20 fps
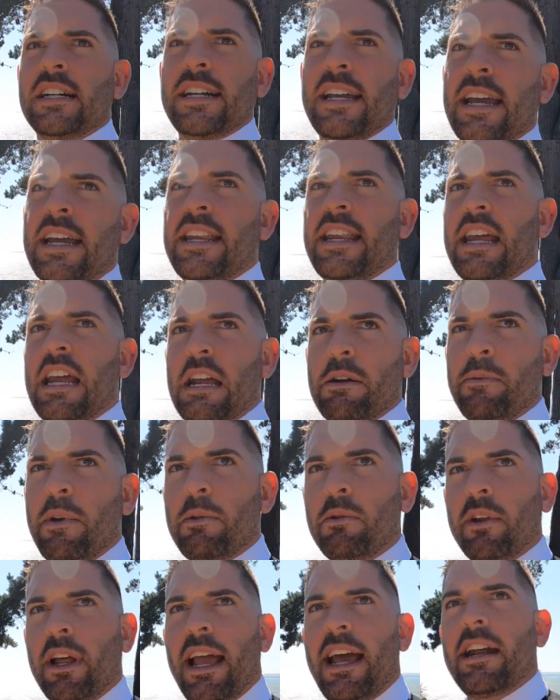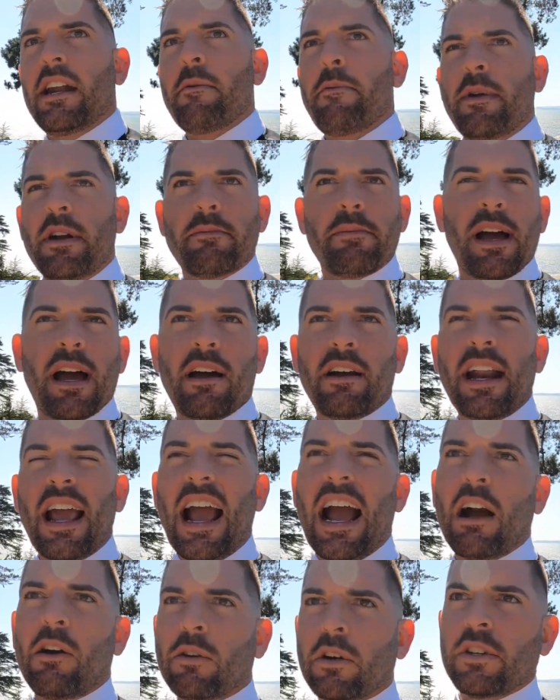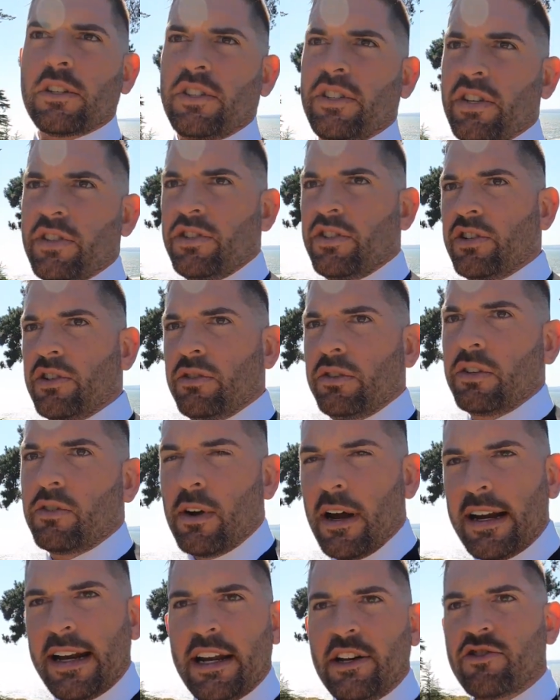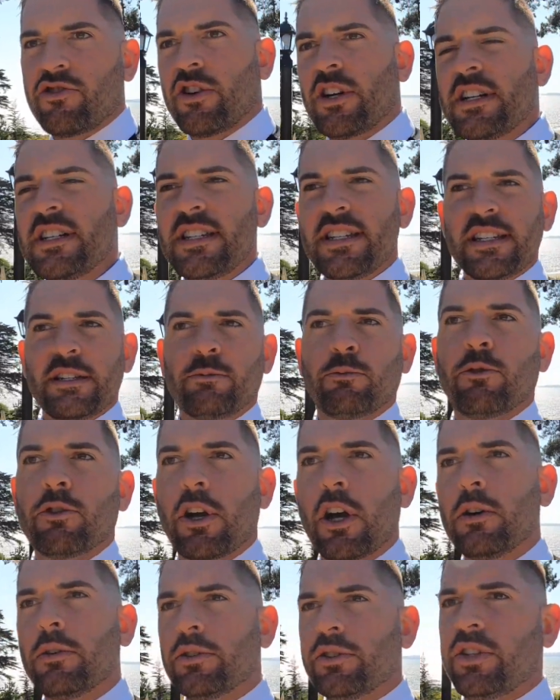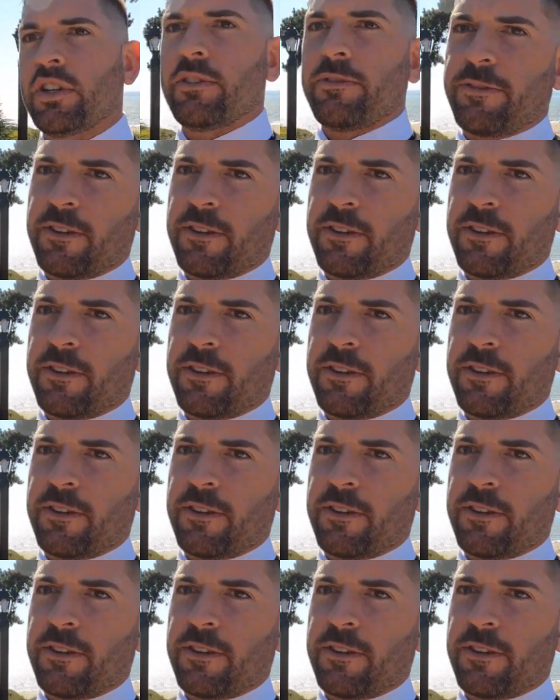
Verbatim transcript: And then we will head up in about an hour to do the grand entrance. We'll go into the